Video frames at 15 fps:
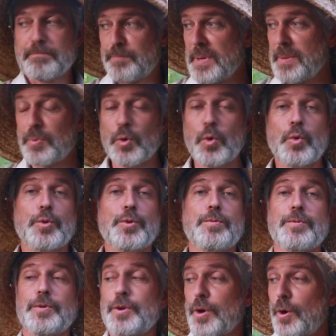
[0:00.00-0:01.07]
people who,
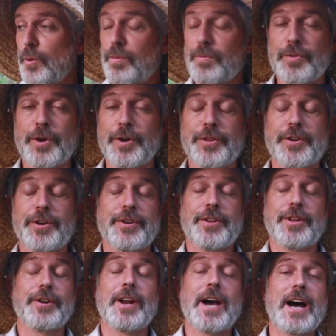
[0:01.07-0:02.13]

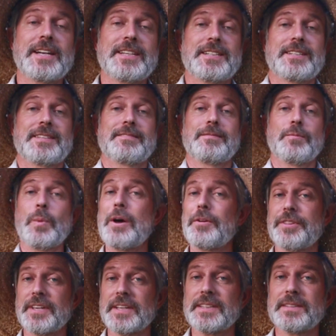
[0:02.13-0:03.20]
they're not
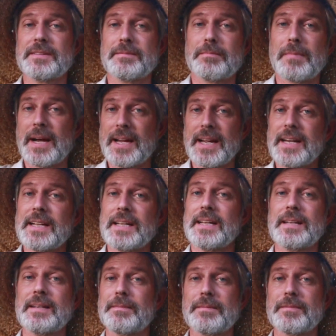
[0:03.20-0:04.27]
wealthy by
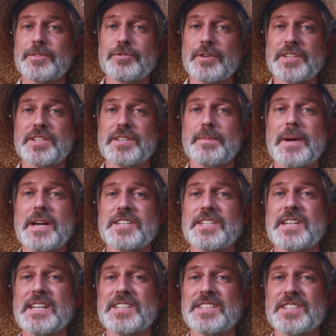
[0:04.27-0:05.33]
any stretch of the
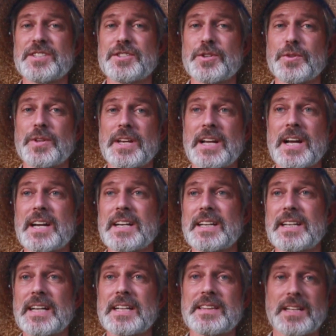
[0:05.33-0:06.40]
imagination, so they kind
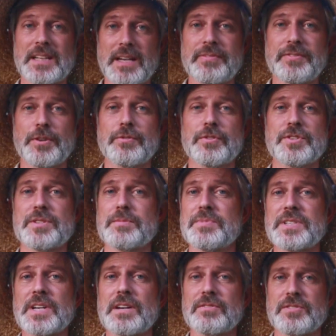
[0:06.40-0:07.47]
of get the leftovers
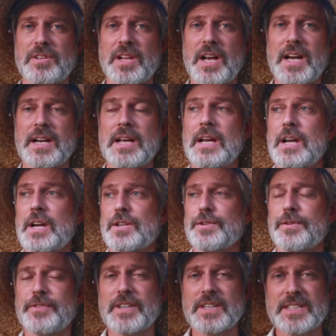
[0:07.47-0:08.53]
themselves a lot.
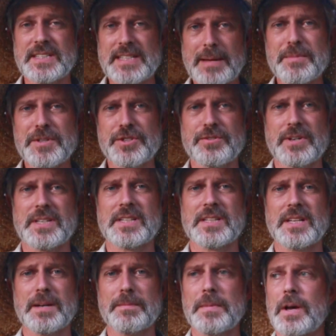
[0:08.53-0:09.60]
So if you can demonstrate to
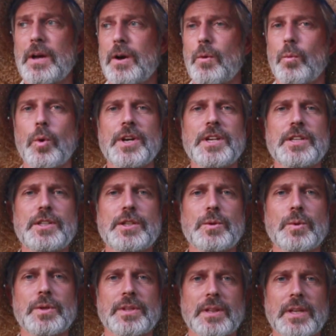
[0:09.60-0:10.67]
them, what do you do
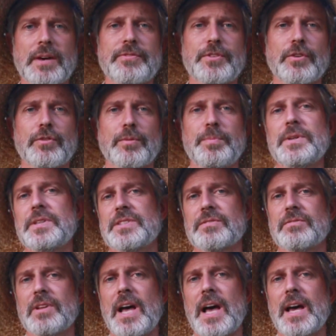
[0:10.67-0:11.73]
with the leftover piece
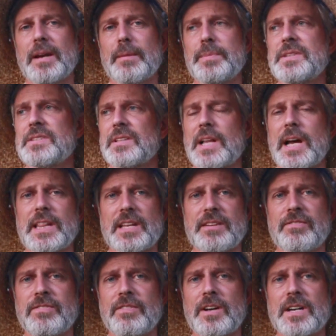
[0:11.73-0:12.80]
of land? A piece of land that
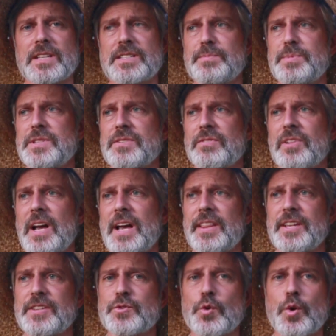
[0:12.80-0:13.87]
floods, a piece of land
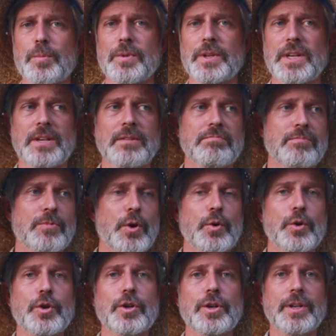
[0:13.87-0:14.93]
that's normally no
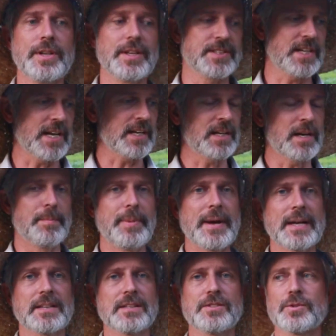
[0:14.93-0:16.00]
good, that's got
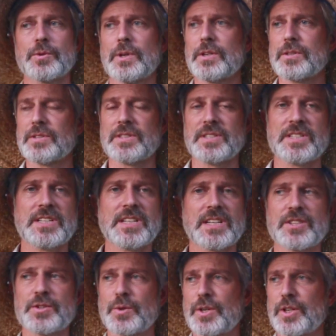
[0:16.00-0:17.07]
compacted soils,
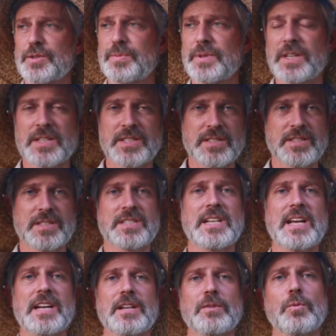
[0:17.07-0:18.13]
acidic soils because of the
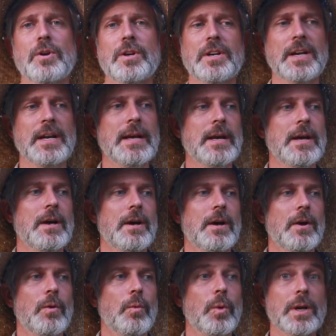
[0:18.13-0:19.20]
standing water.
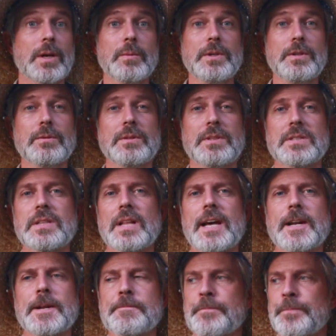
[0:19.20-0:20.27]
what can we do with this
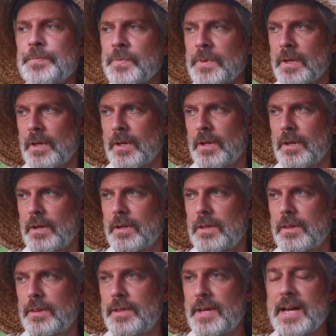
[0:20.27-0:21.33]
land?
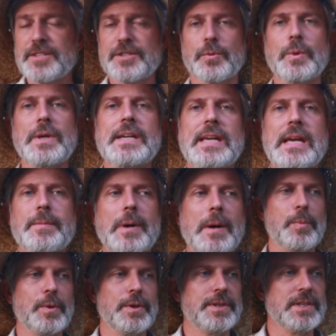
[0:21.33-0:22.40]
The answer we came
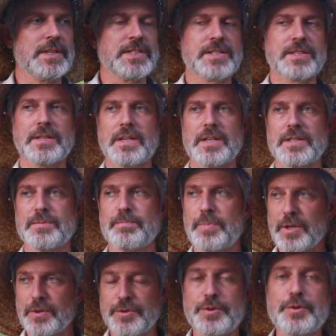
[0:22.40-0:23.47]
with is
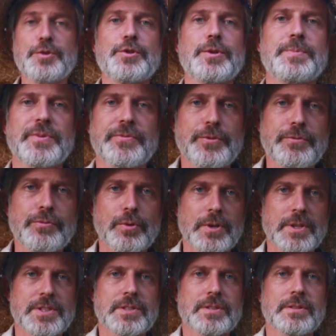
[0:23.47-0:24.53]
build 2 strips of food
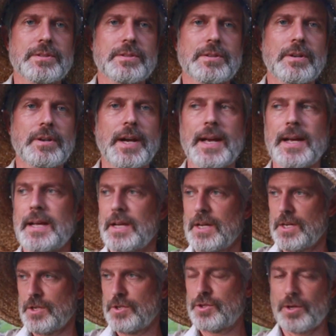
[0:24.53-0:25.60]
forest, okay?
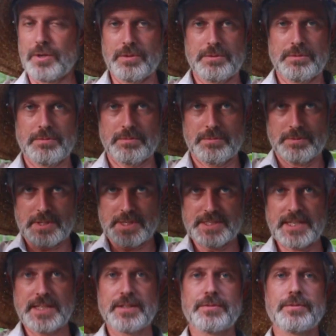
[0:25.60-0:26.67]
So I'll
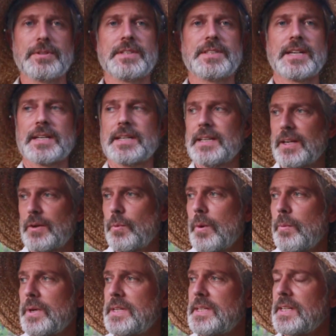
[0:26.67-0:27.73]
take you through the technique.
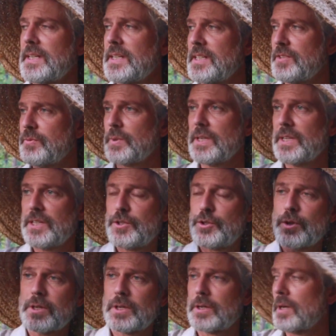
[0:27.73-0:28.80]
What we did is we
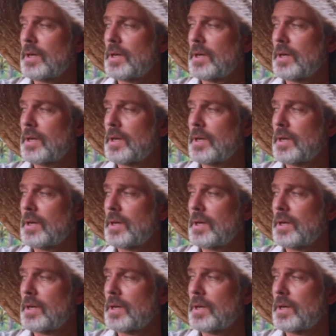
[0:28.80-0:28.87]
took